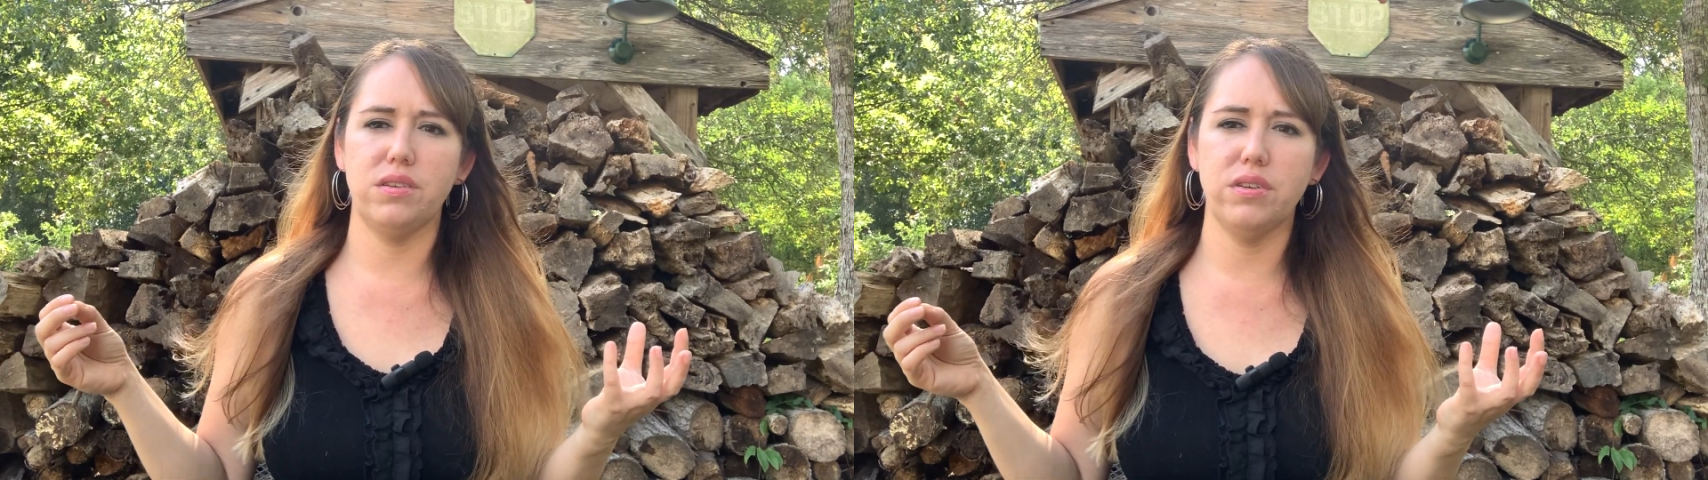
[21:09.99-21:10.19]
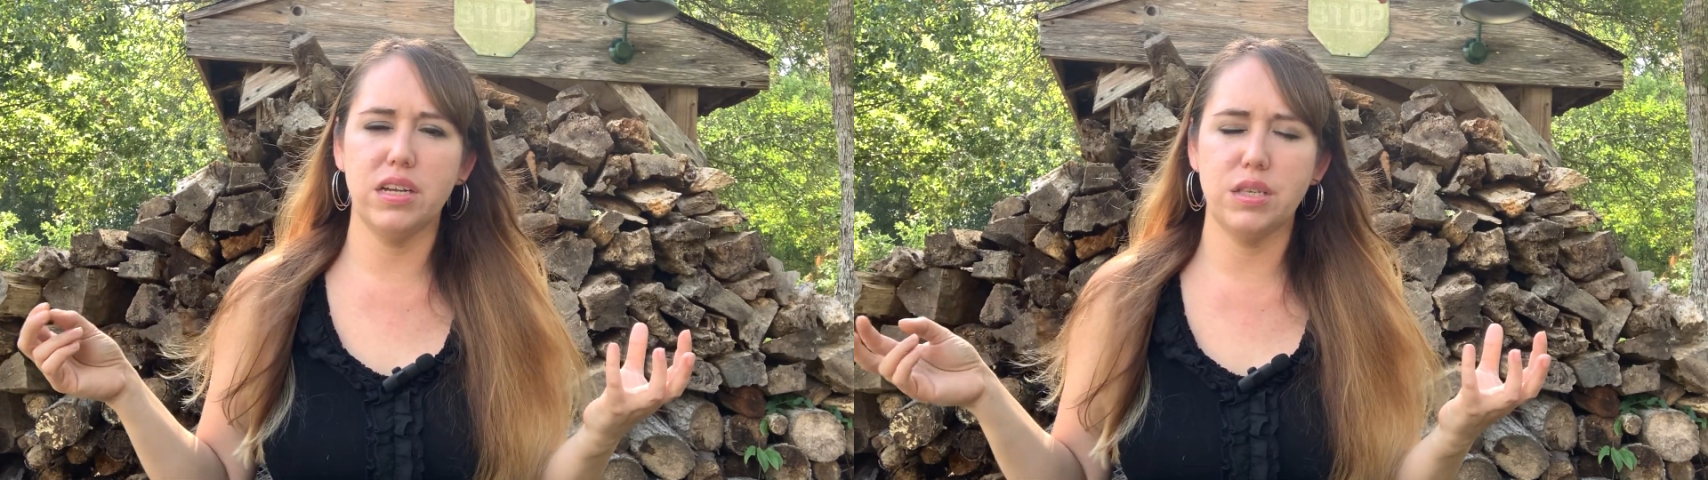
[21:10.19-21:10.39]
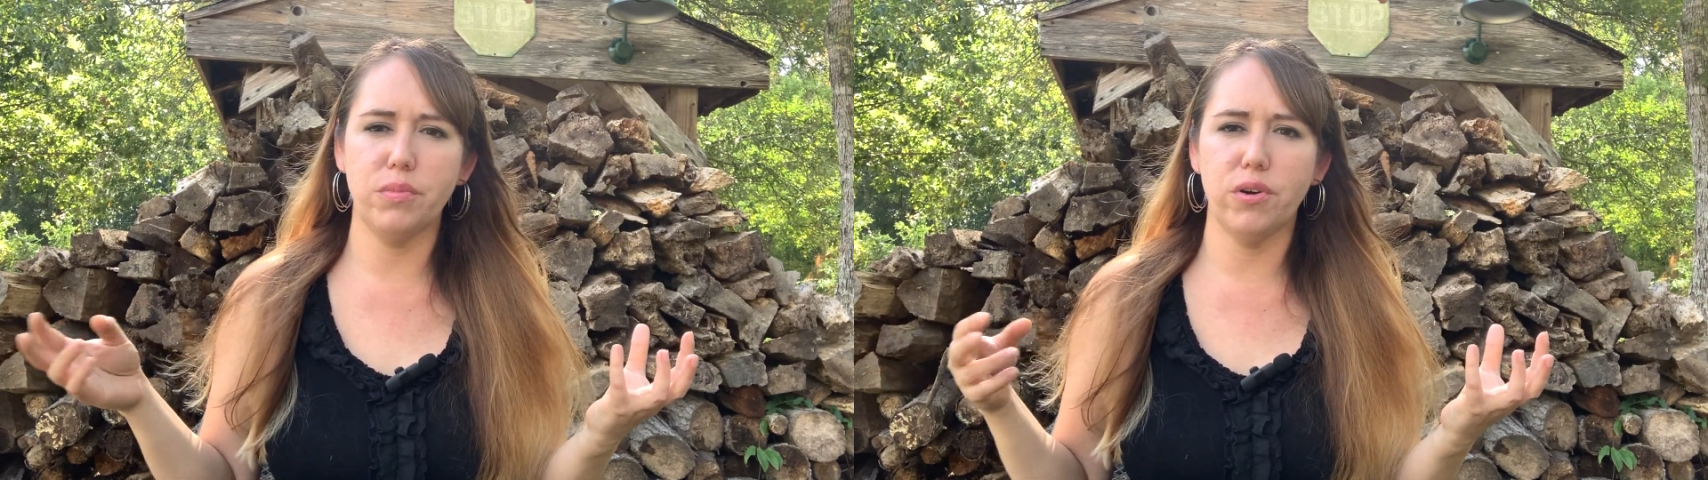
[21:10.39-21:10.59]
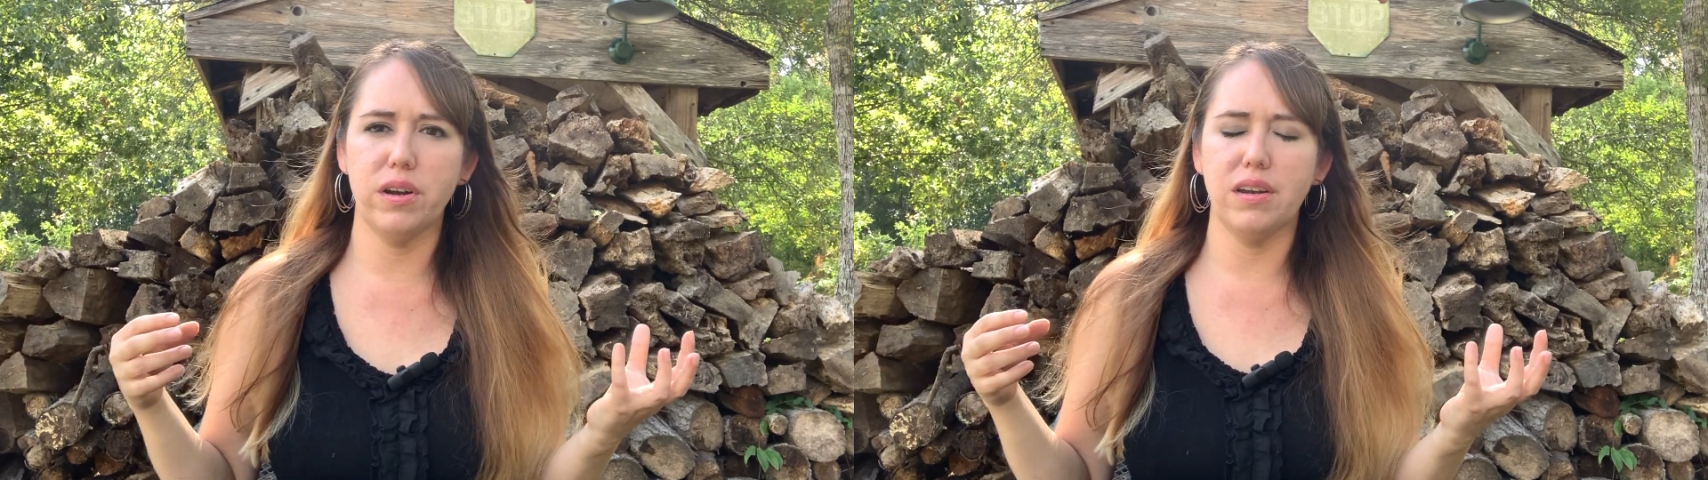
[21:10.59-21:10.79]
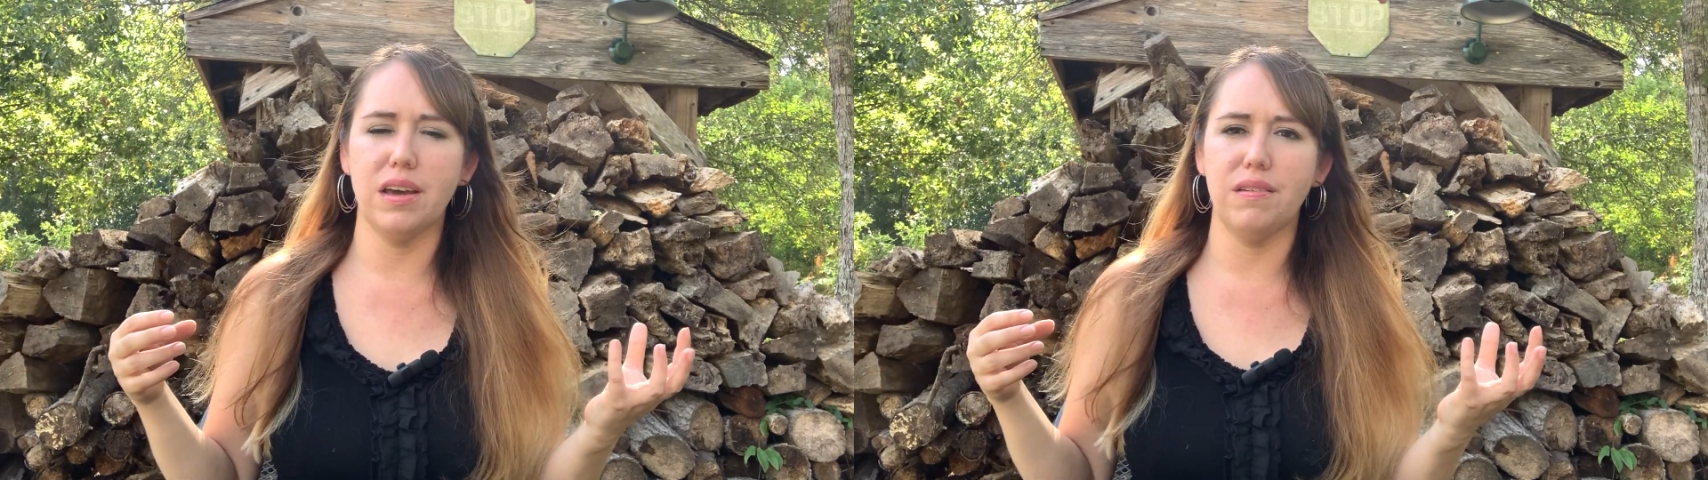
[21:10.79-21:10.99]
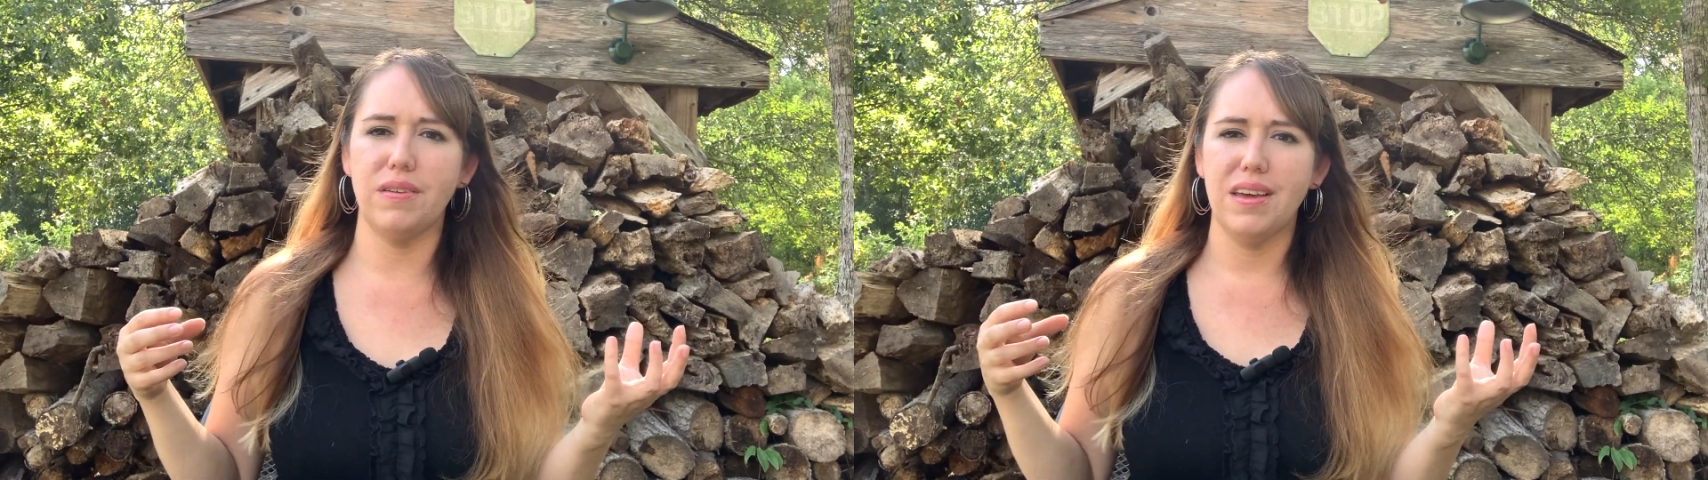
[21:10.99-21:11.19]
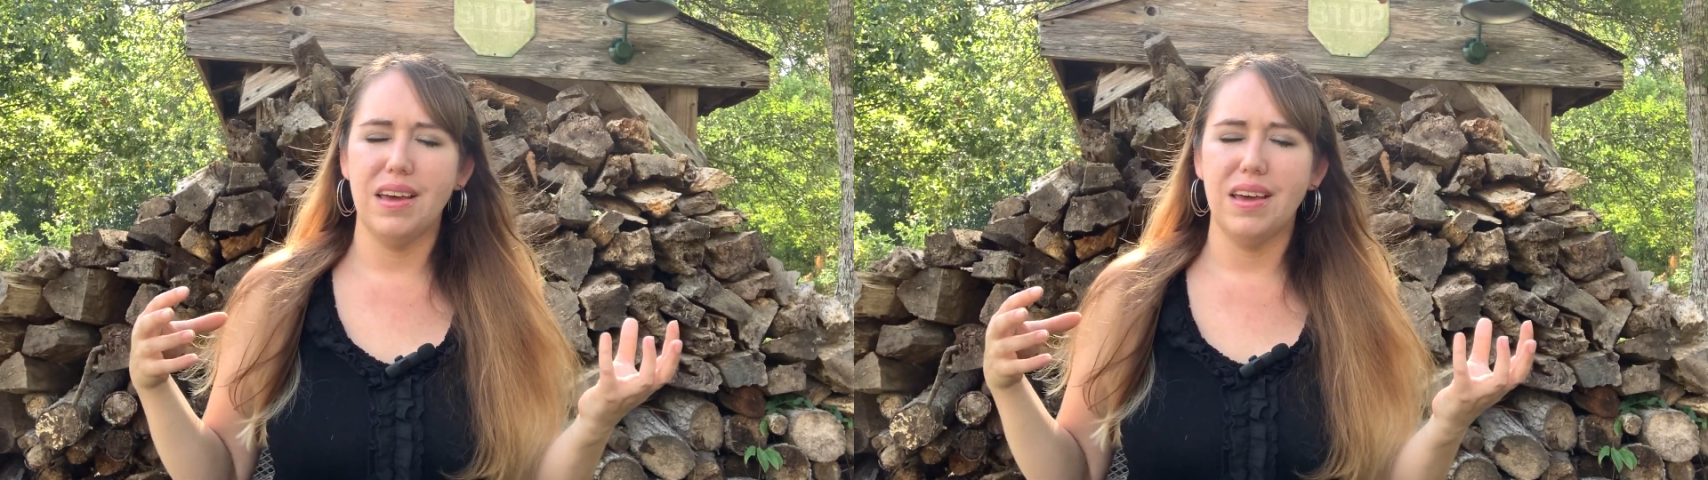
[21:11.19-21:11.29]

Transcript: You're not smart enough.